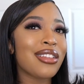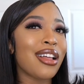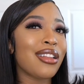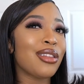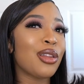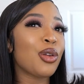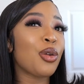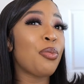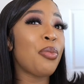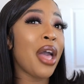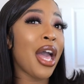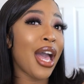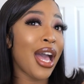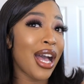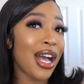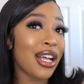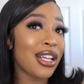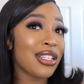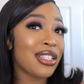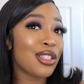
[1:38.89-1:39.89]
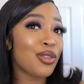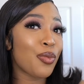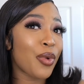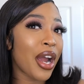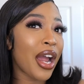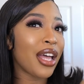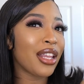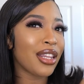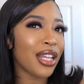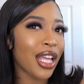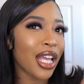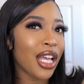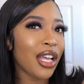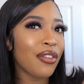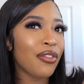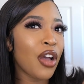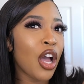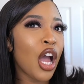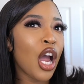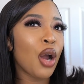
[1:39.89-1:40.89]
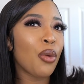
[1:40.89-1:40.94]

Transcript: a little past where I live